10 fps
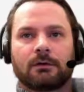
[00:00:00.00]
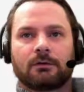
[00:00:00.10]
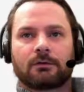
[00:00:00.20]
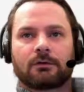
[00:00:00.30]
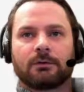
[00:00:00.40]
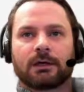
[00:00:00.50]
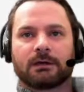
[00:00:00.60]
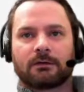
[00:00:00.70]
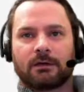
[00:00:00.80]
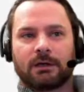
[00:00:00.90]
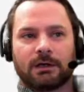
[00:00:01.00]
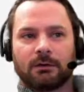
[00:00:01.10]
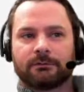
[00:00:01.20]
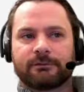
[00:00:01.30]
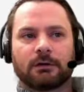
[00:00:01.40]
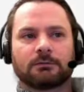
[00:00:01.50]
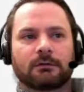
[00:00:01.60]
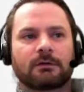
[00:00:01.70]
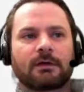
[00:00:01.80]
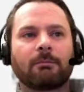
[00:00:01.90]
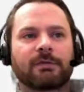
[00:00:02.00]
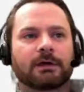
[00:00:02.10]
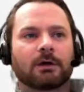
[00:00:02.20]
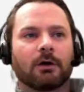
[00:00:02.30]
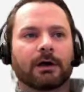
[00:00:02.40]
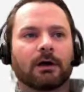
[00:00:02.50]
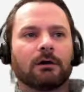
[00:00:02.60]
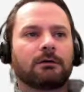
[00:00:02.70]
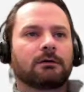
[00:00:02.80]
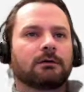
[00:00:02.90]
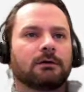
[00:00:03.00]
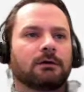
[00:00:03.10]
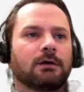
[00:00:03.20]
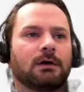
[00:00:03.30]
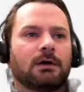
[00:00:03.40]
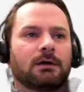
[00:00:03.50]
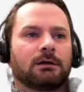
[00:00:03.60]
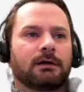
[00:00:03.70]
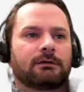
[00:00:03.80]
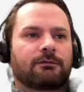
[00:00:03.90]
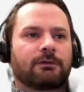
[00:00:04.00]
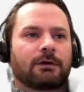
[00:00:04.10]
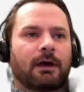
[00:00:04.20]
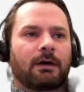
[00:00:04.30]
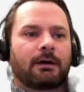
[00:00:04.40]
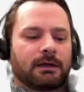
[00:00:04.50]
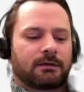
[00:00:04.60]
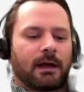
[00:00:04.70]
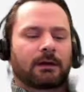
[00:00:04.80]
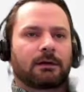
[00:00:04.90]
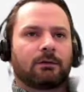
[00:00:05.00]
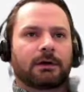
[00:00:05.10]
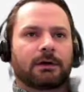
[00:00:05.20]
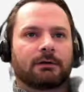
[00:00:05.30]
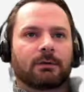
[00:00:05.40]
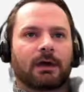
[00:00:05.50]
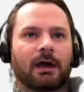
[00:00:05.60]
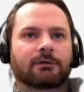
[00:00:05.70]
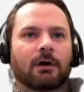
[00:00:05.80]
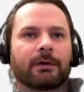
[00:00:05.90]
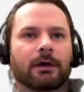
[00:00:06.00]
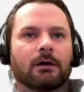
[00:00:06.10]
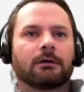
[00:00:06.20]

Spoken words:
So we can see here we've got something going on. Let's figure out exactly what it is we have going on.